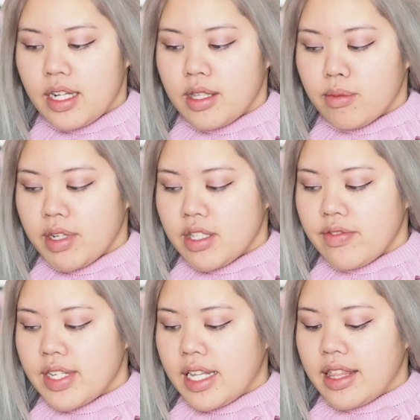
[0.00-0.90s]
And then once
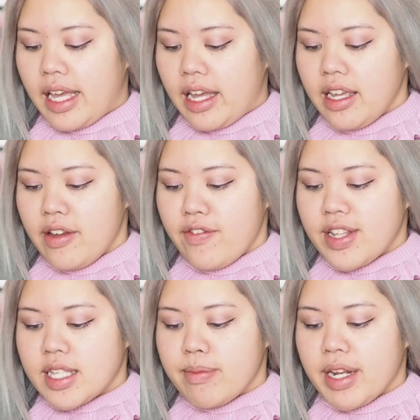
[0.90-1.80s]
you've done that, if
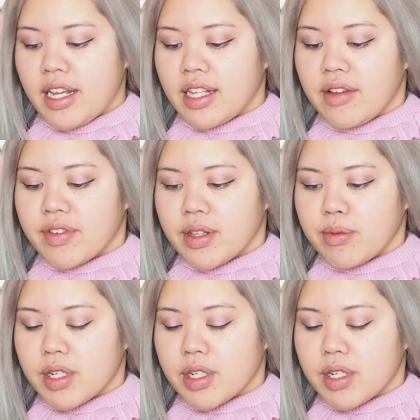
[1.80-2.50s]
it's a bit uneven,